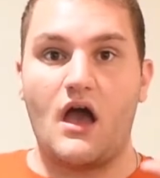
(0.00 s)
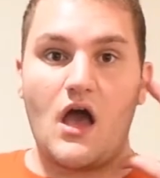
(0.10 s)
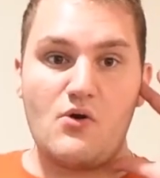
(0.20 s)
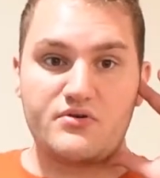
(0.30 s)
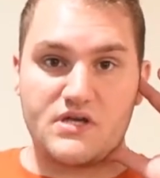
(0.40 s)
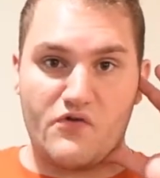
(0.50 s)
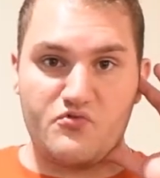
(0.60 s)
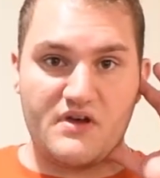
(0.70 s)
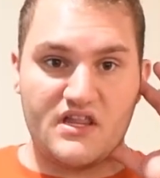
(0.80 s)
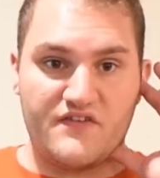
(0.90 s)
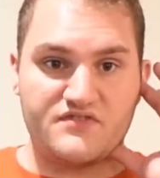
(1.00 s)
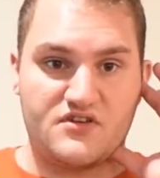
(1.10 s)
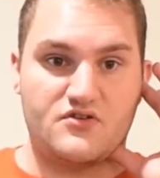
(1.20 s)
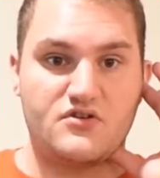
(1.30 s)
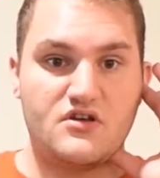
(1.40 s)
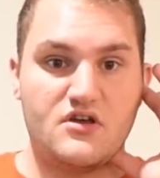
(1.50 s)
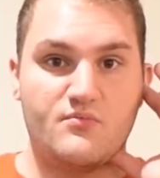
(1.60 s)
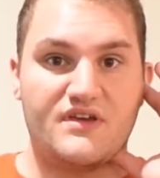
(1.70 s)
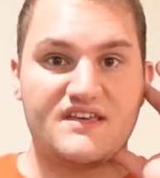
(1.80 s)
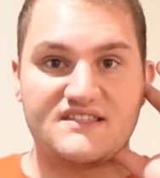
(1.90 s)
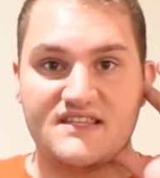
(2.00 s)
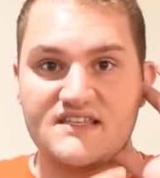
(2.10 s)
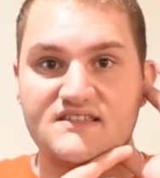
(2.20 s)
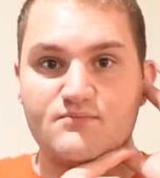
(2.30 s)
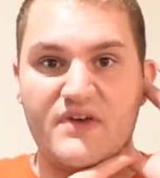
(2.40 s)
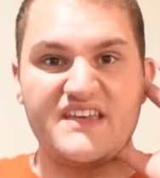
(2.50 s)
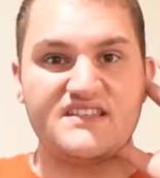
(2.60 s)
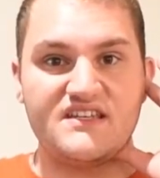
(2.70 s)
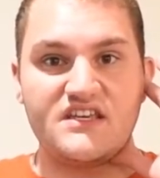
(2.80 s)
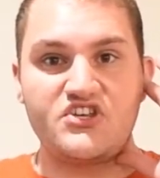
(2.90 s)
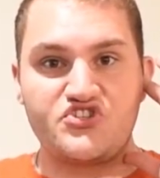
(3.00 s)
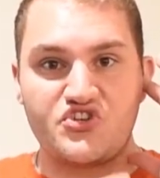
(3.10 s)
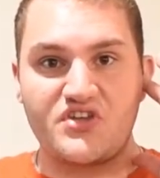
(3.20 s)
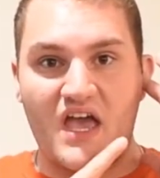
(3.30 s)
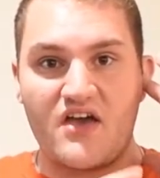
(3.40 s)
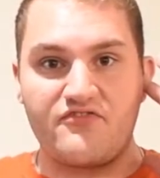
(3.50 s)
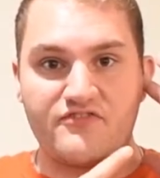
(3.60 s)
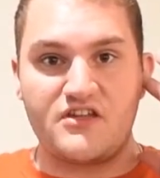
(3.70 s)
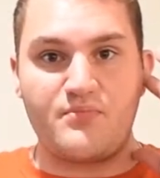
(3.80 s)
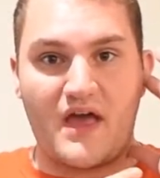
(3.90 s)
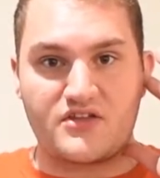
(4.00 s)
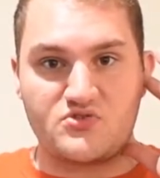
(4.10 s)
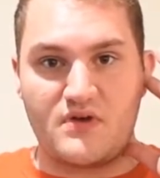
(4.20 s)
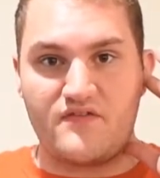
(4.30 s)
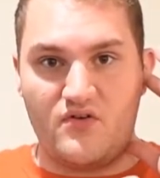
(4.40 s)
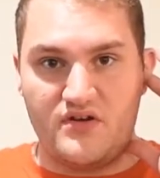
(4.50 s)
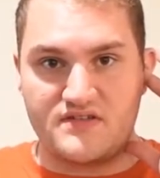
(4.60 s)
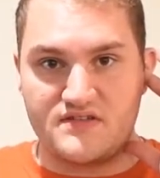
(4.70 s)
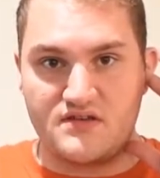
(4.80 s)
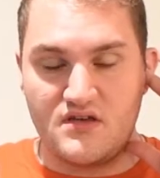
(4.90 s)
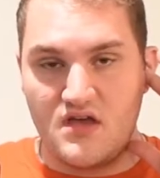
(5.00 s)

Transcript: I would cover my left ear because this makes it easier to have feedback to my voice.